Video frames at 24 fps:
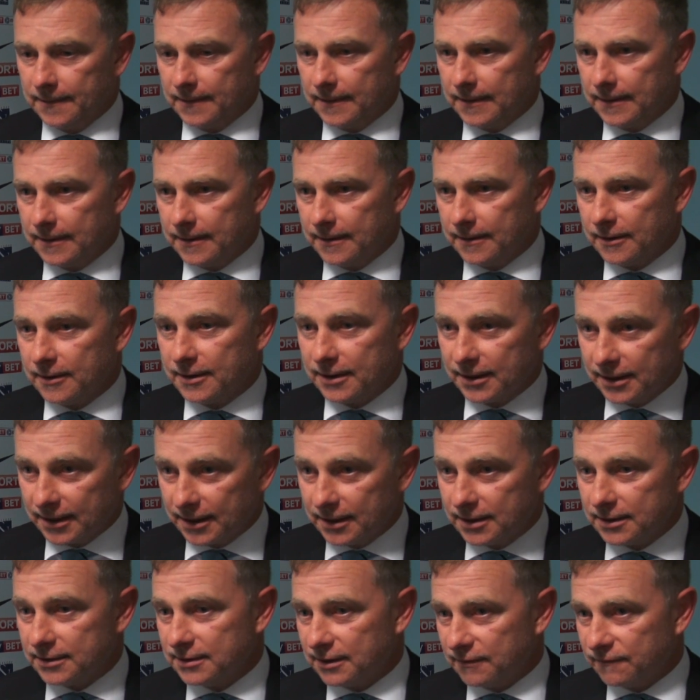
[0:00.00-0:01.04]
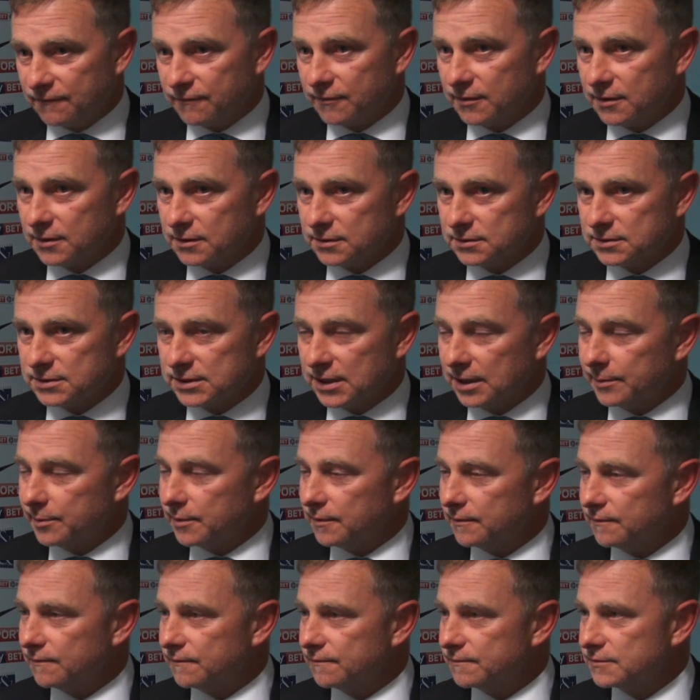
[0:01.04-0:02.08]
and again a different type
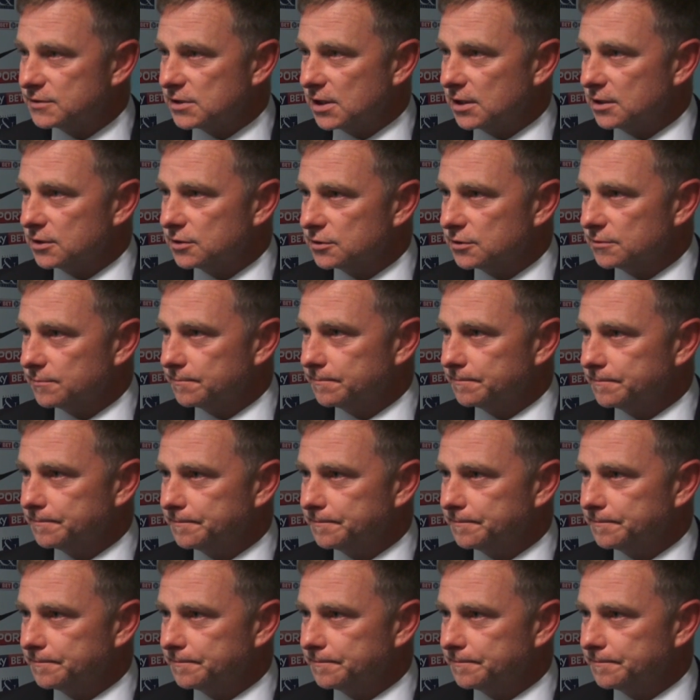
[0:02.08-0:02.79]
of challenge.